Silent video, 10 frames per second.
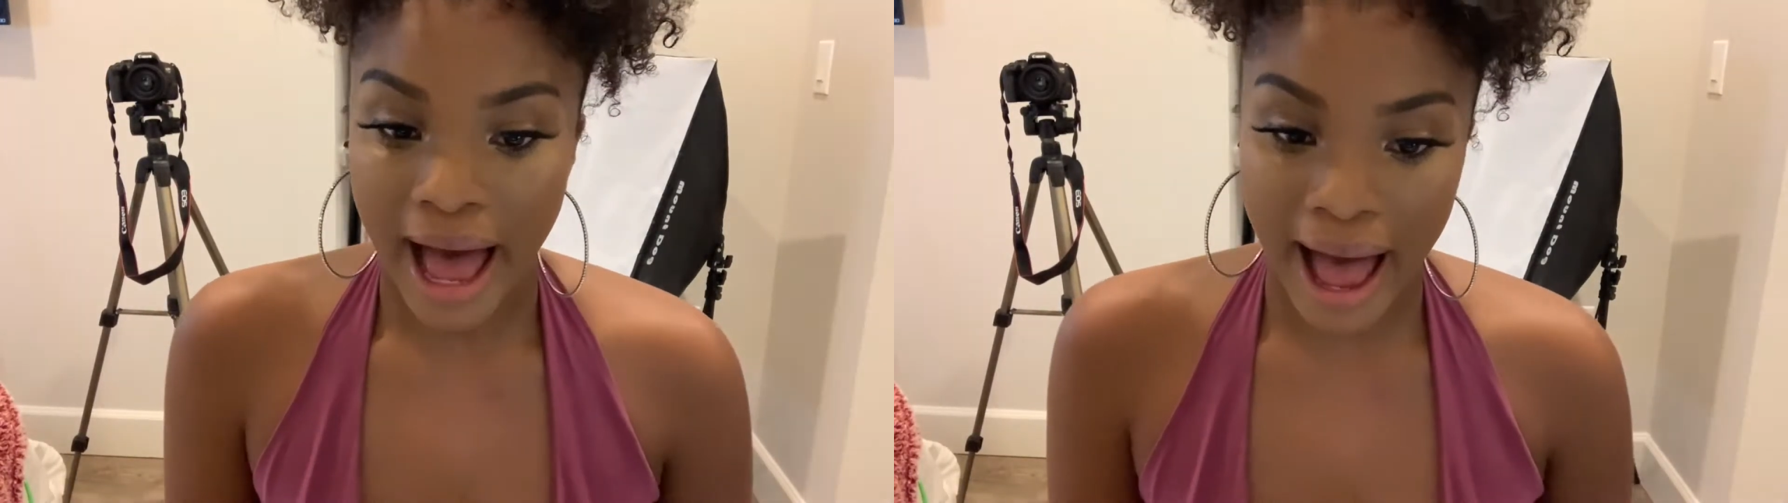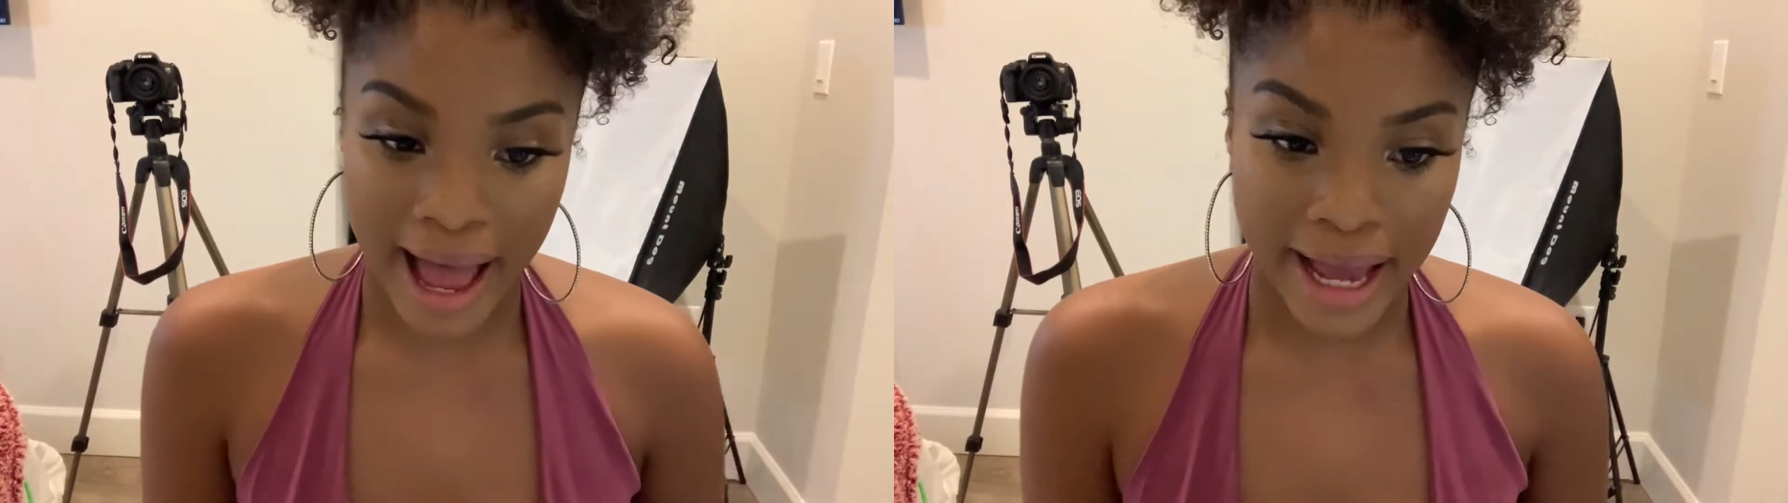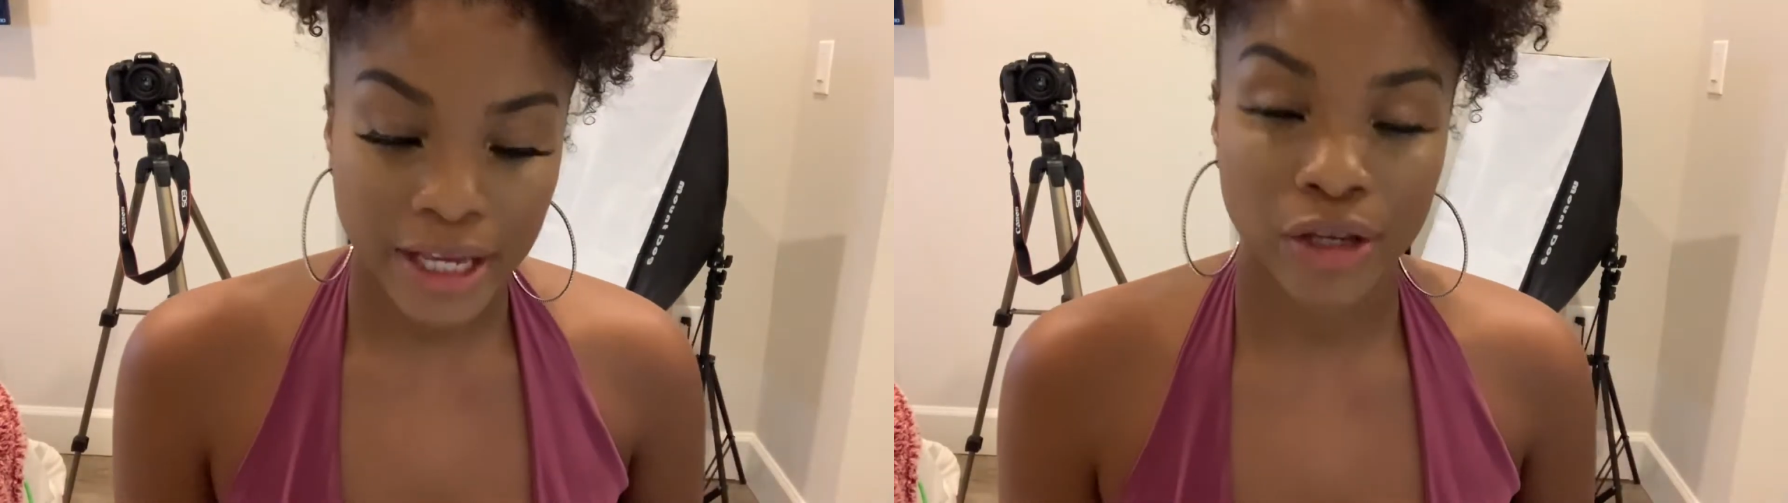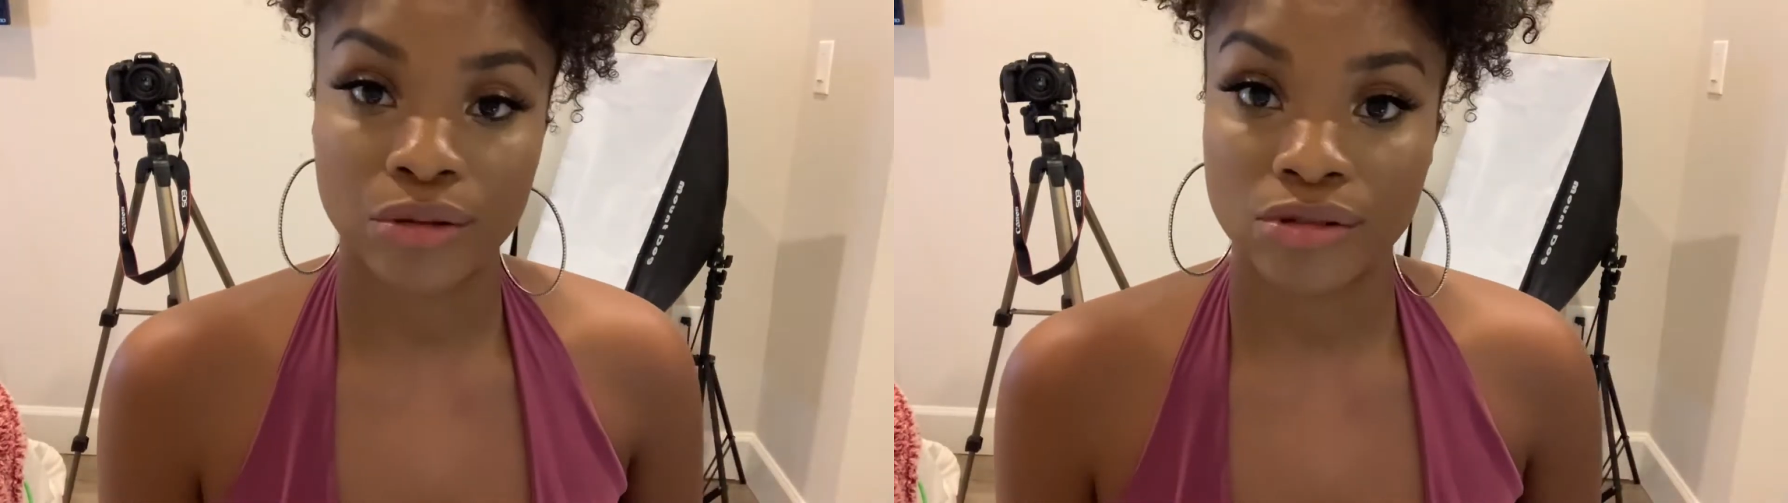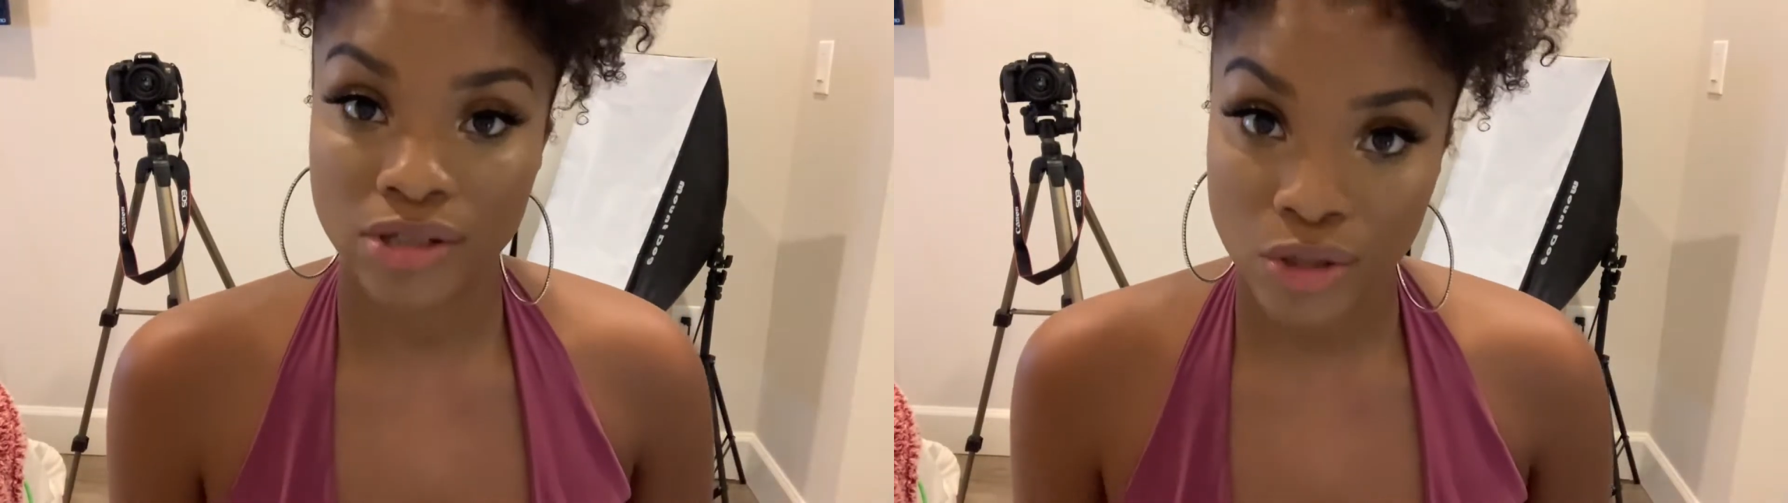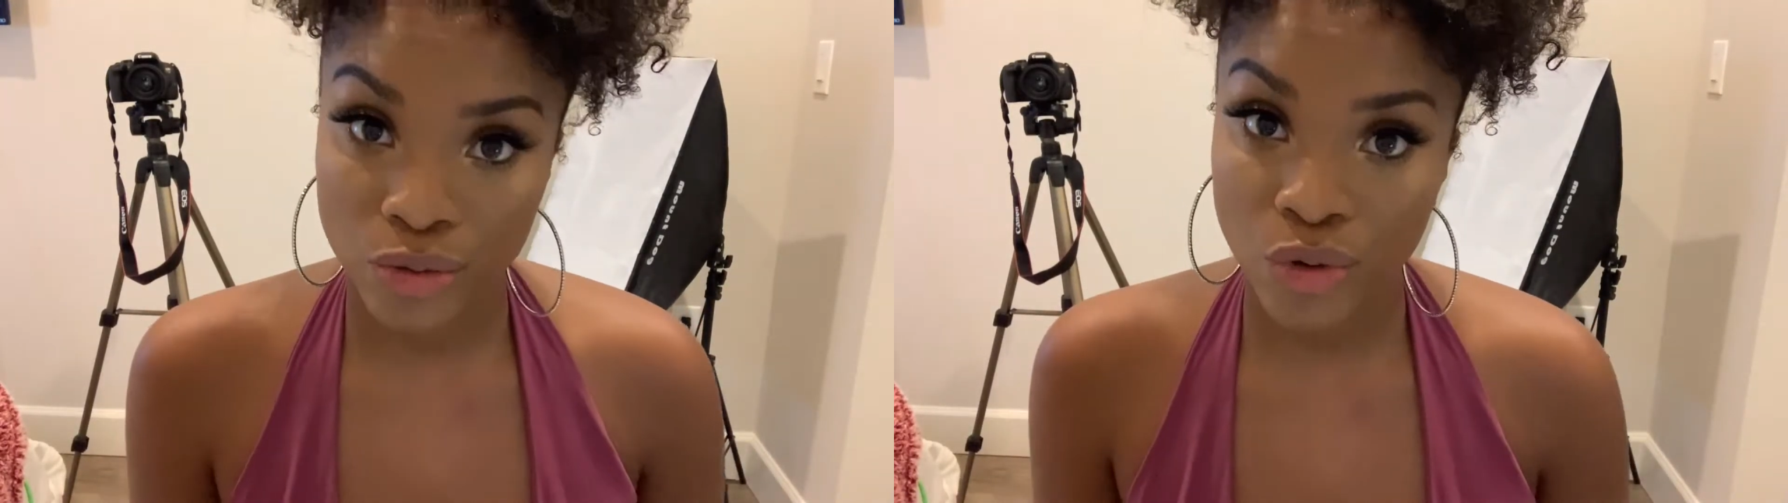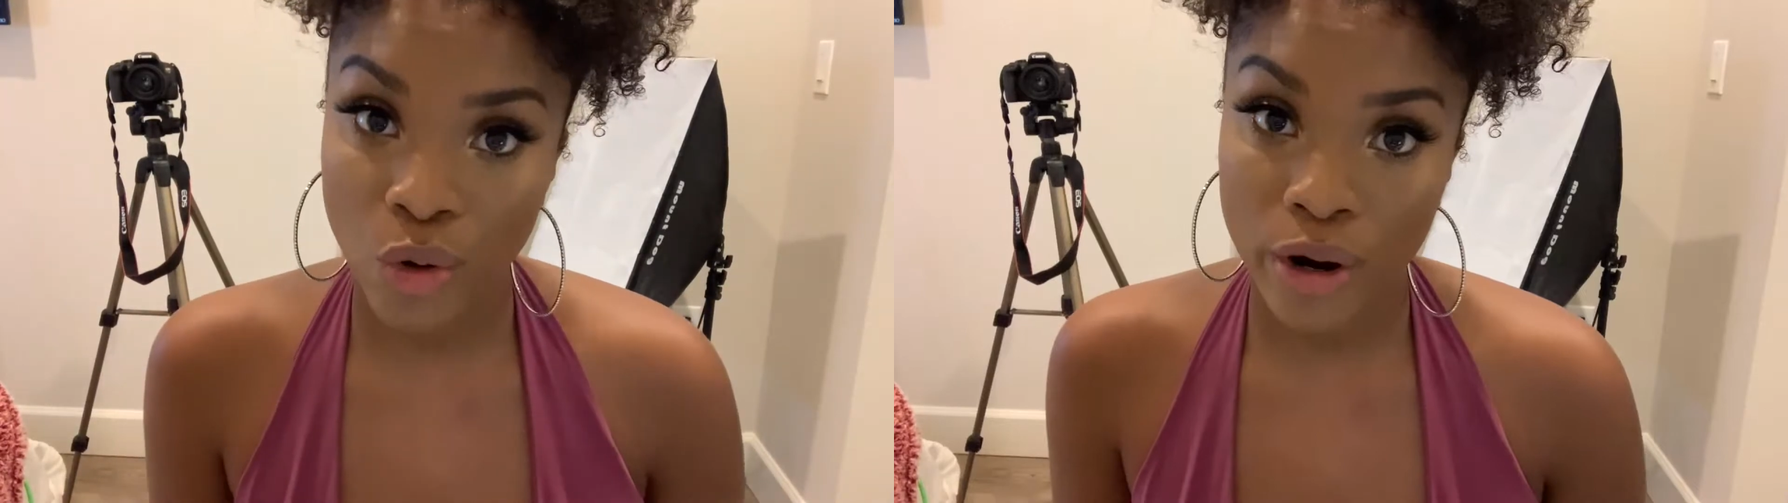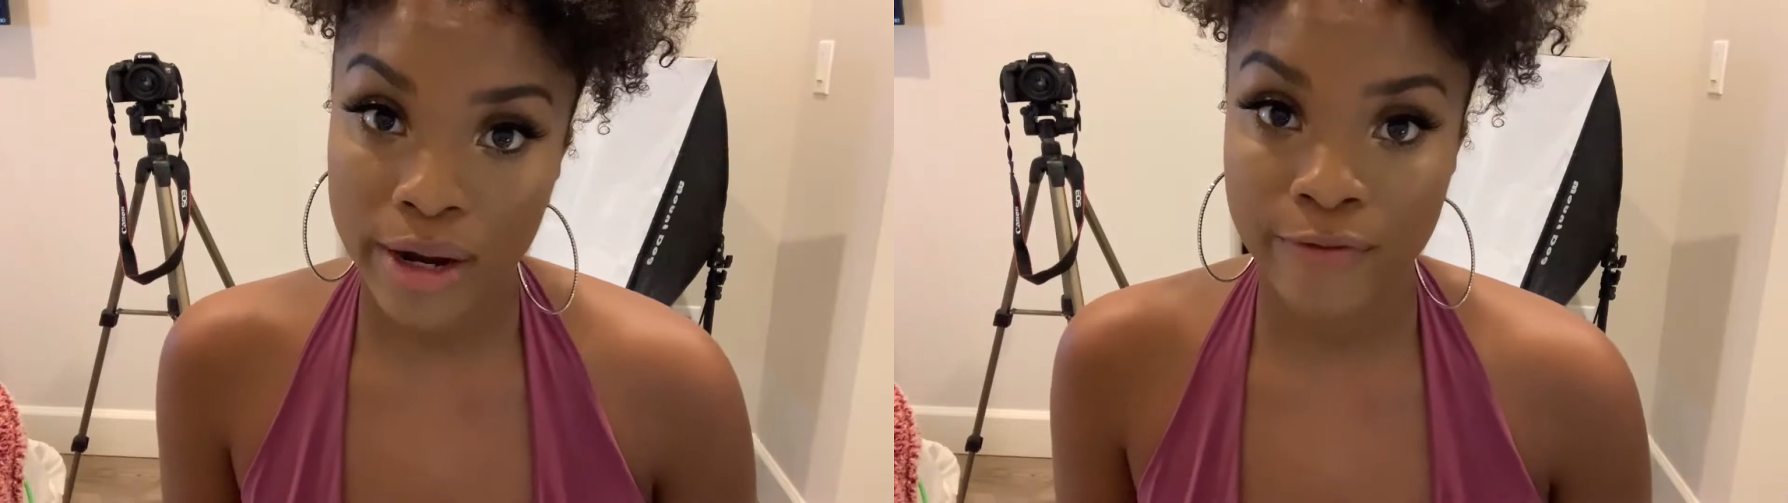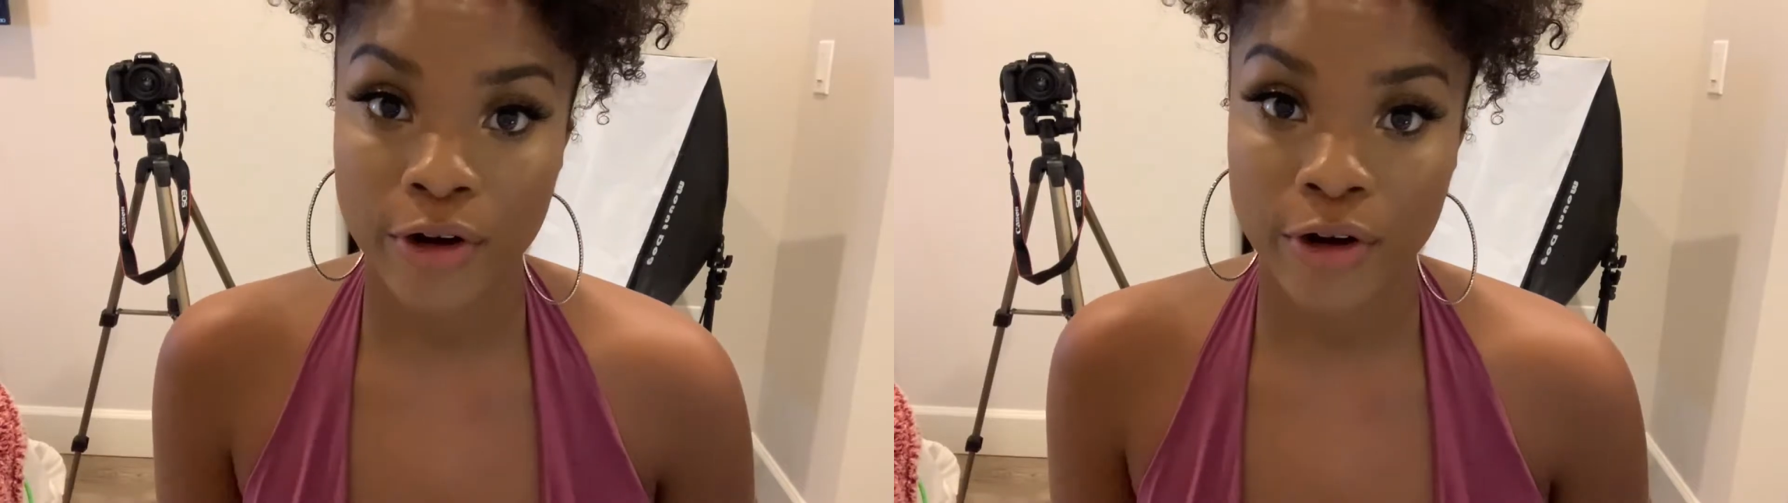I use TuneCore